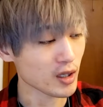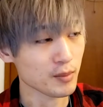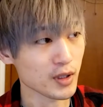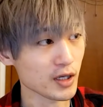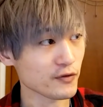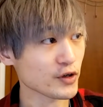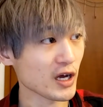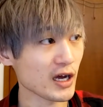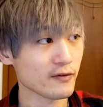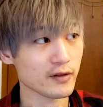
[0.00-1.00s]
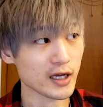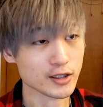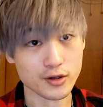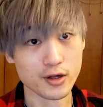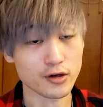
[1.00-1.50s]
But if you have like
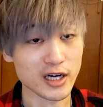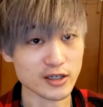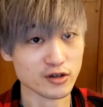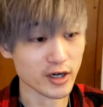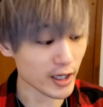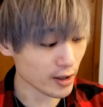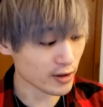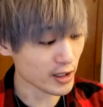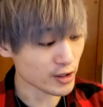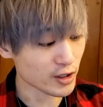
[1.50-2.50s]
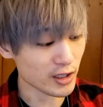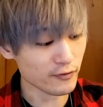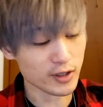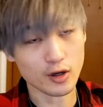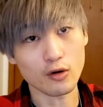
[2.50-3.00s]
just your natural hair, then you could
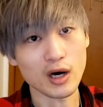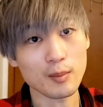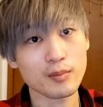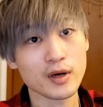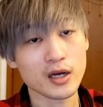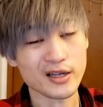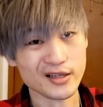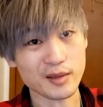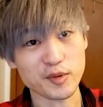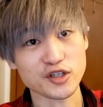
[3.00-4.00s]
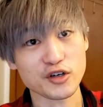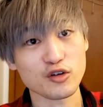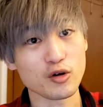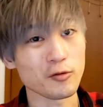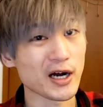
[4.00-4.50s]
definitely go up in temperature
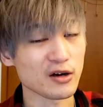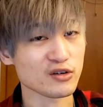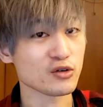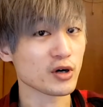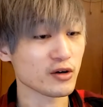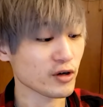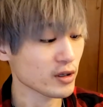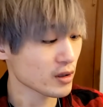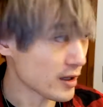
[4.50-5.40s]
to around 200.